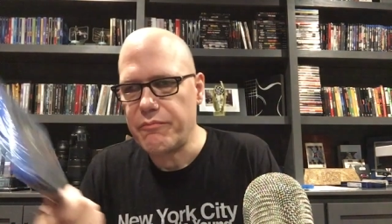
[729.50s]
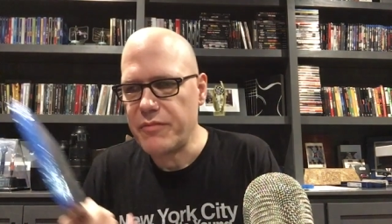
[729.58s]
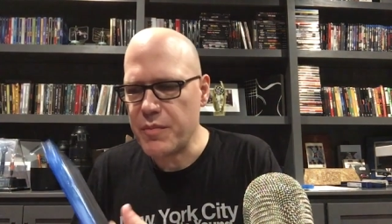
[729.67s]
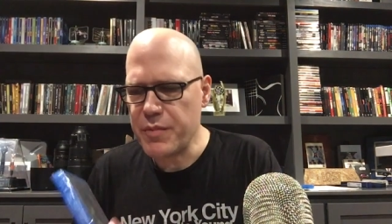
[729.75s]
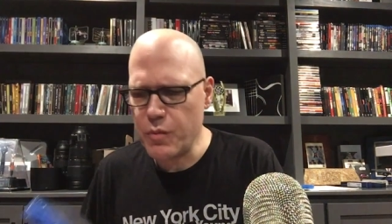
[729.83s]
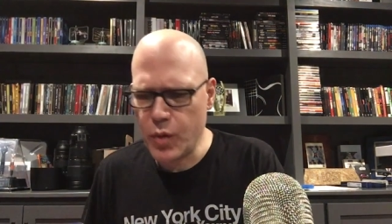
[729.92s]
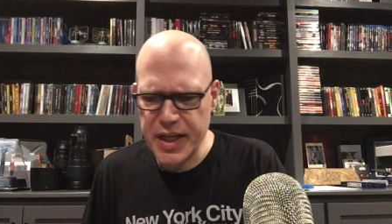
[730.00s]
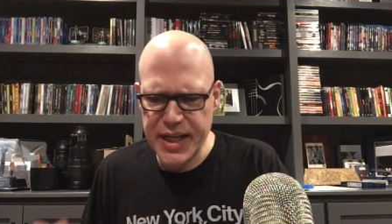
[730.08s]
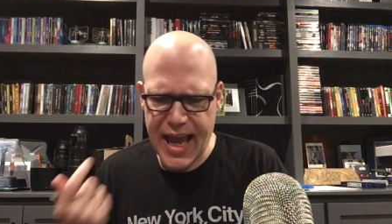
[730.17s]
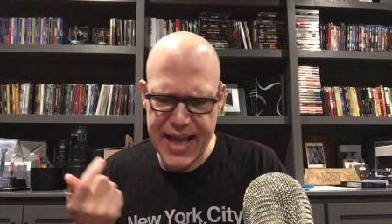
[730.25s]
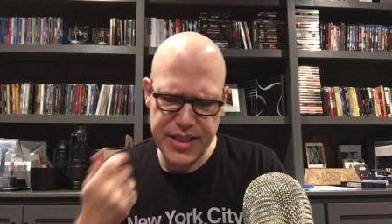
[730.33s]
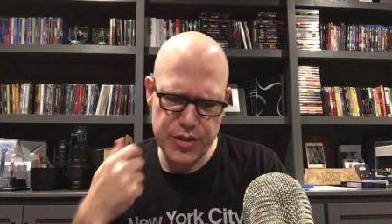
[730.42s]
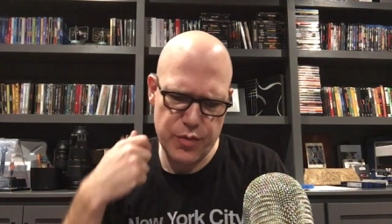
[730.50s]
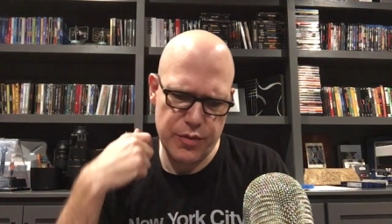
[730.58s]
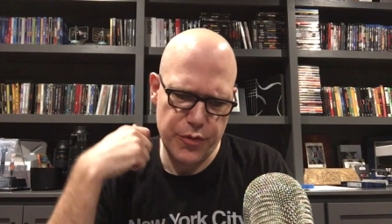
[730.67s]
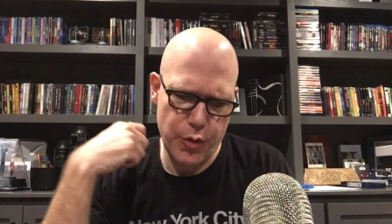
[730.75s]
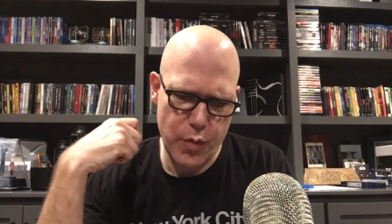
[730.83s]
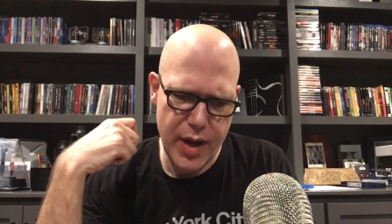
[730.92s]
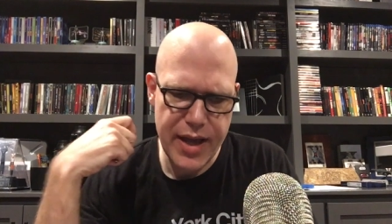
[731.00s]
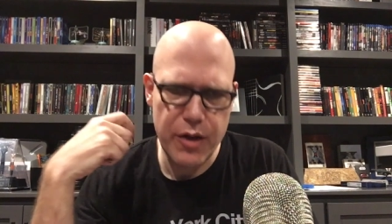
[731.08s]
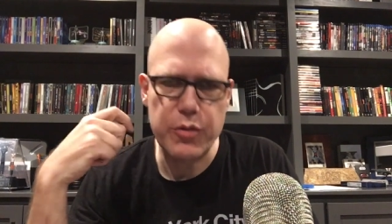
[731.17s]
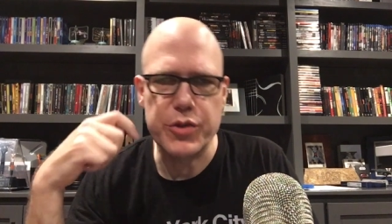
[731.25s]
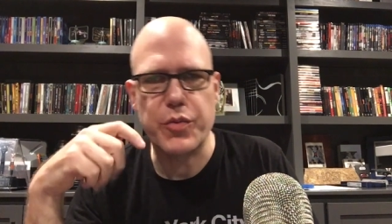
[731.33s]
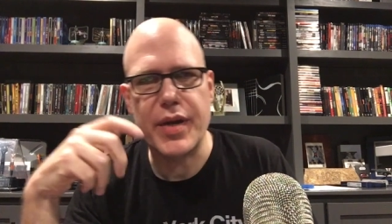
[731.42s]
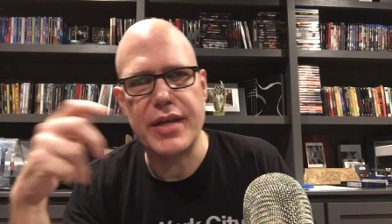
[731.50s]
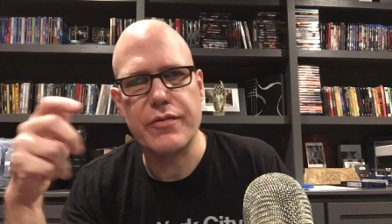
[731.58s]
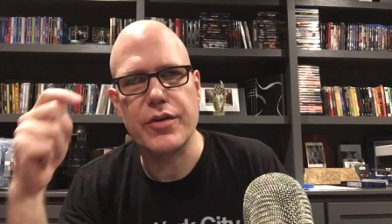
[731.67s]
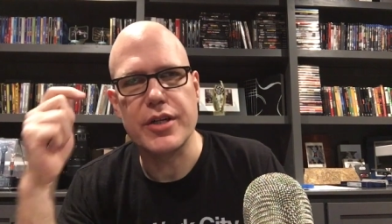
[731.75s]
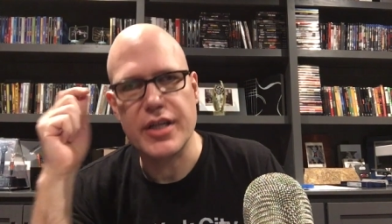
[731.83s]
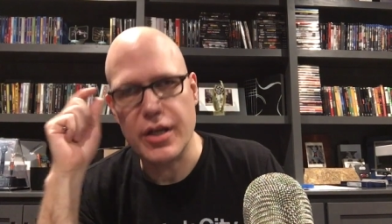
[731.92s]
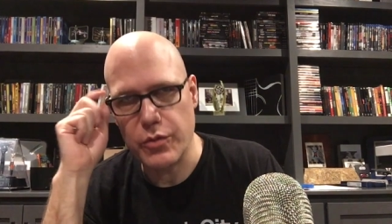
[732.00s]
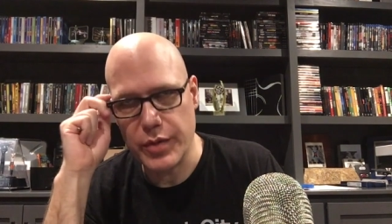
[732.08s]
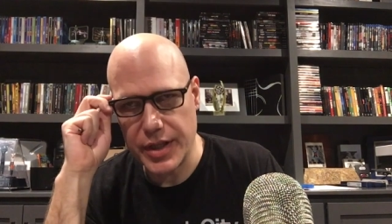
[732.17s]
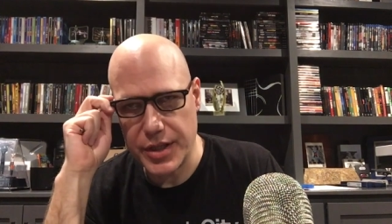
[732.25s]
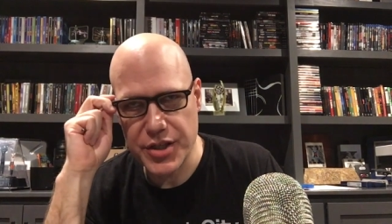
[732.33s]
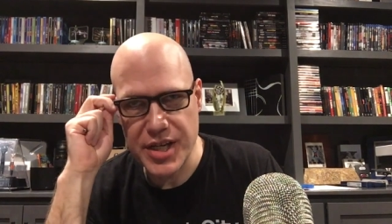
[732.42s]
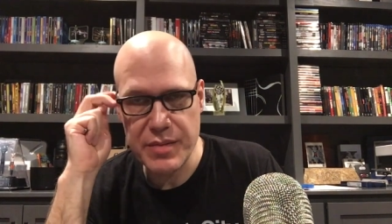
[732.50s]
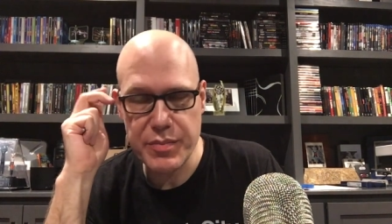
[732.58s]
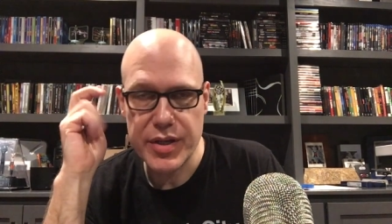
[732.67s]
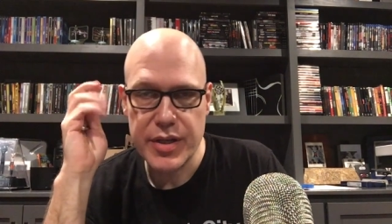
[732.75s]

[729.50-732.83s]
Been wanting to add this one for a while, was waiting for it to go really cheap.